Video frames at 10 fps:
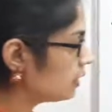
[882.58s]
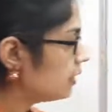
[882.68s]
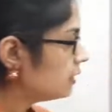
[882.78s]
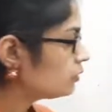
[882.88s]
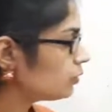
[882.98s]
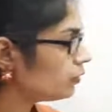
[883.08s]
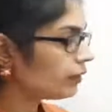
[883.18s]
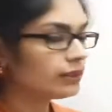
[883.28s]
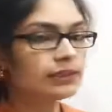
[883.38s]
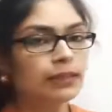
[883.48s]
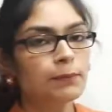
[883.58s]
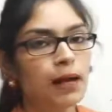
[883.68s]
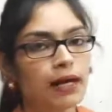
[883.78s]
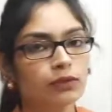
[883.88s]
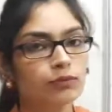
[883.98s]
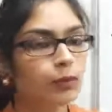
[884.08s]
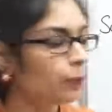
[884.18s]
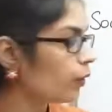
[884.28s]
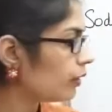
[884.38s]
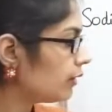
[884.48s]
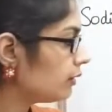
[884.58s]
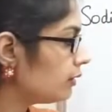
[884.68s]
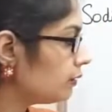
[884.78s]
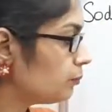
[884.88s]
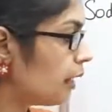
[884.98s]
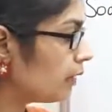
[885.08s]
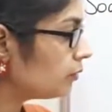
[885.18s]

So you can see mass of the product, mass of